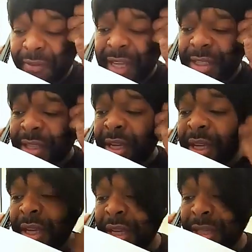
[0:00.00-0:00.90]
face
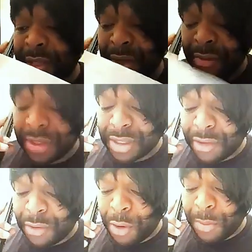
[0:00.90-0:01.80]
and stuff is
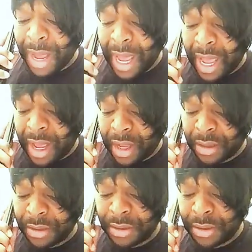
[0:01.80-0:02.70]
covering on my
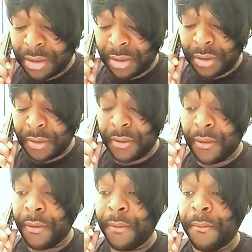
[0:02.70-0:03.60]
eye. Y'all parents
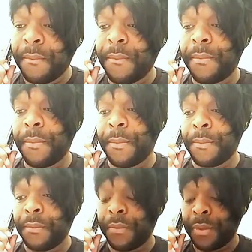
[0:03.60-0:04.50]
gonna stop calling me
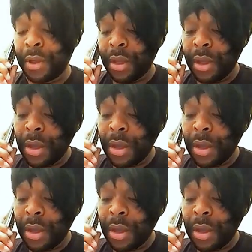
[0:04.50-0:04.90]
this late.